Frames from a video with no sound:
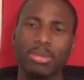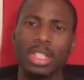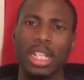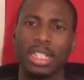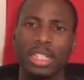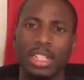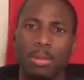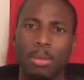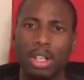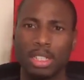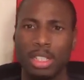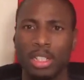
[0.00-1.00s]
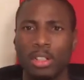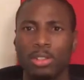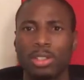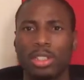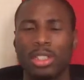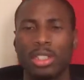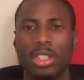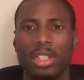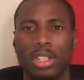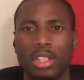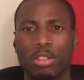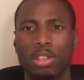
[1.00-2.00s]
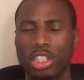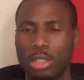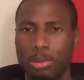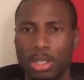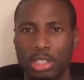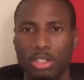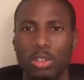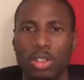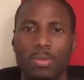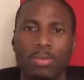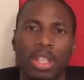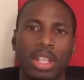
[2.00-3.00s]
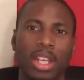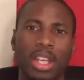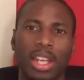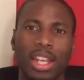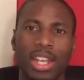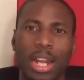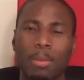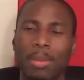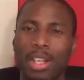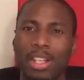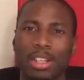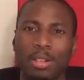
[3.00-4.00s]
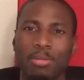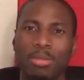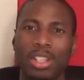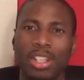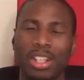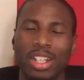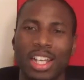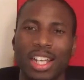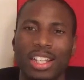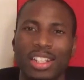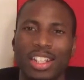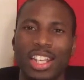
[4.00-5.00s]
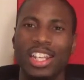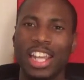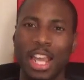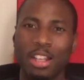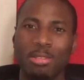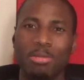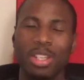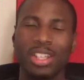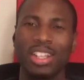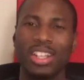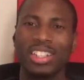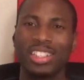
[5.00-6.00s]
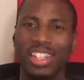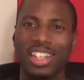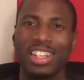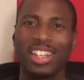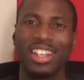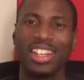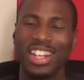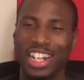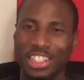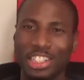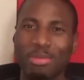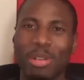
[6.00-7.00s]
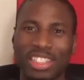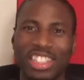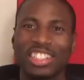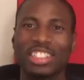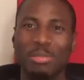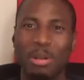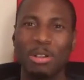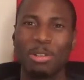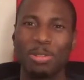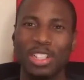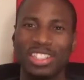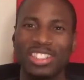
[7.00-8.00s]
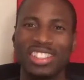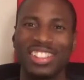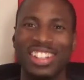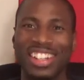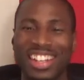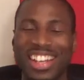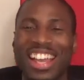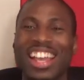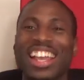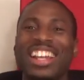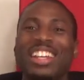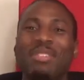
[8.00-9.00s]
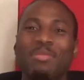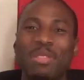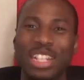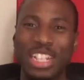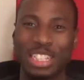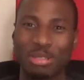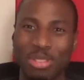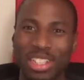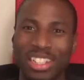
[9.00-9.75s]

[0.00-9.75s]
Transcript: at the uh, Martell's uh, Christian bookstore and I met him there, and he came to me and he said, "Can I share my testimony with you?" And it blessed me.